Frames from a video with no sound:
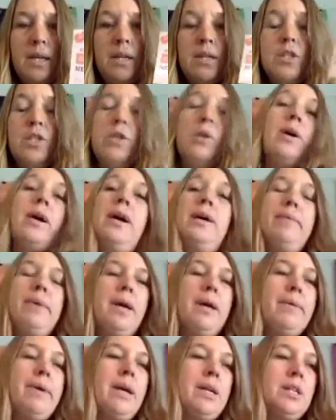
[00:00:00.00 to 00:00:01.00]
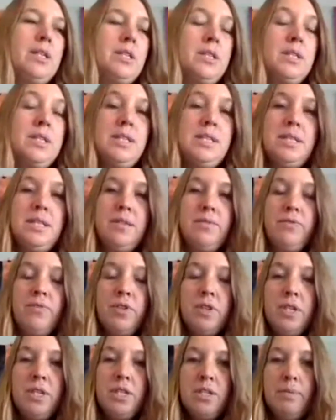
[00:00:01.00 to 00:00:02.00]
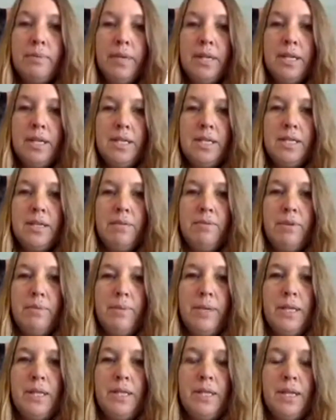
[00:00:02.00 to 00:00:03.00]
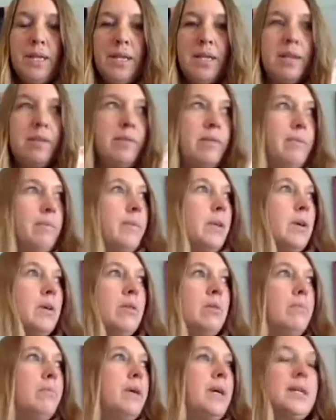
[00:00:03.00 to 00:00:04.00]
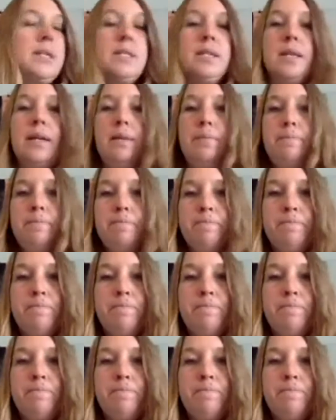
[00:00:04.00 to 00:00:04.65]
So I buy a package of these for each of my kids every month and give them their own box of gum